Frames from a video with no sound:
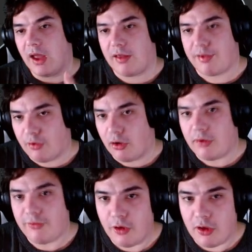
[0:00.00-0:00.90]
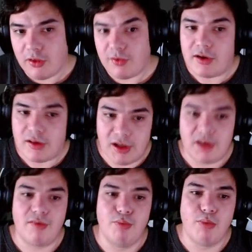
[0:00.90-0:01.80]
thought first
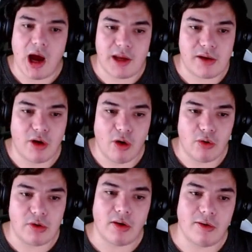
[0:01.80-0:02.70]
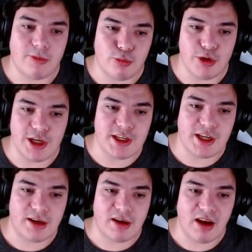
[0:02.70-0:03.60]
it's my code of
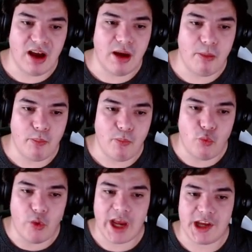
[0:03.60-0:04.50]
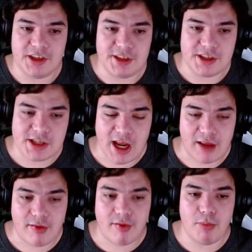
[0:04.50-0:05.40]
reading where in the
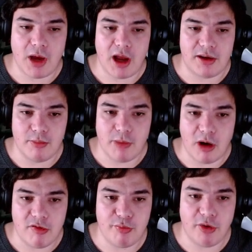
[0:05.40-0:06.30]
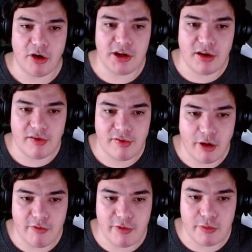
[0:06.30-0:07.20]
text the mouse pointer is
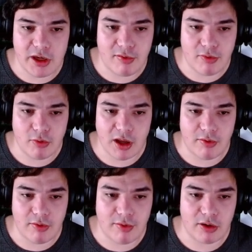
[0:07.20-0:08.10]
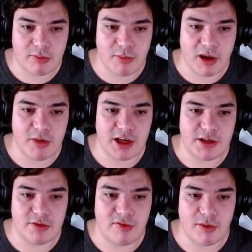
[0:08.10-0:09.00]
hovering, so I thought maybe I
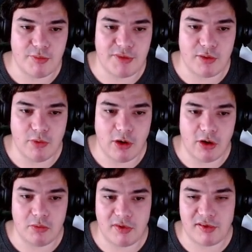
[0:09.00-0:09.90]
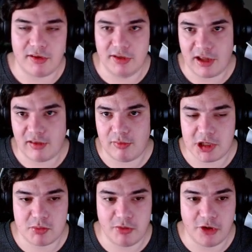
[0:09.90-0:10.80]
do something wrong with the
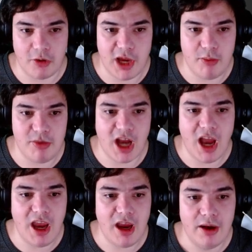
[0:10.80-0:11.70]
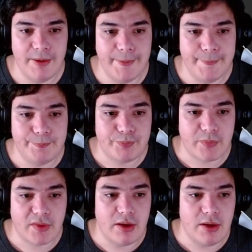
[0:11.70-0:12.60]
TextMesh Pro API,
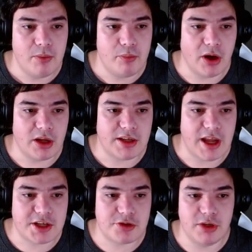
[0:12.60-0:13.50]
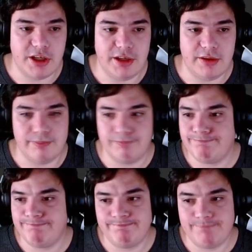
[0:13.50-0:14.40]
but actually
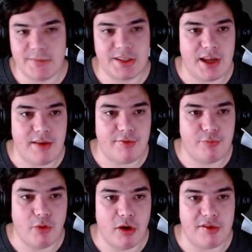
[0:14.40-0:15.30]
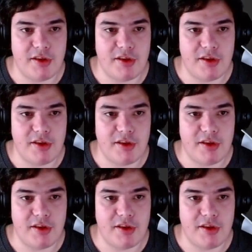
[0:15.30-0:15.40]
there was a